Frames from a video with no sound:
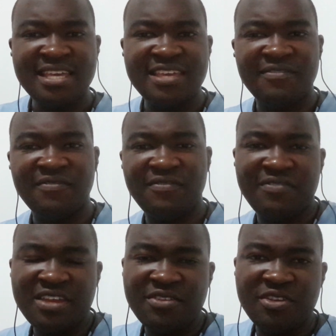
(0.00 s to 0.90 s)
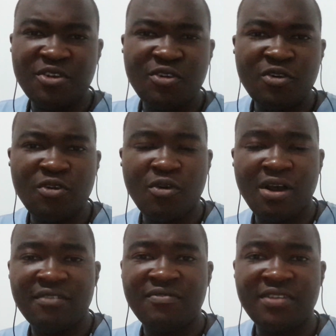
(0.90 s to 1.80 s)
inferior
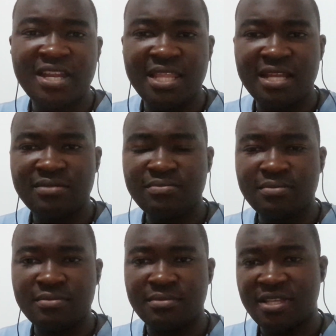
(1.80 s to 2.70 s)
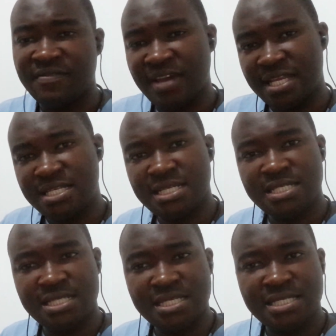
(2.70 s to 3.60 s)
or afraid that if I
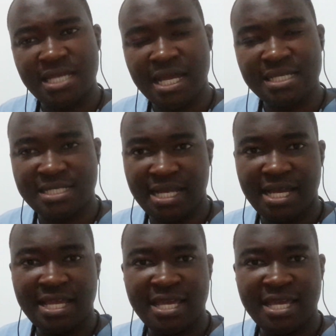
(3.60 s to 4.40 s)
teach this youngster,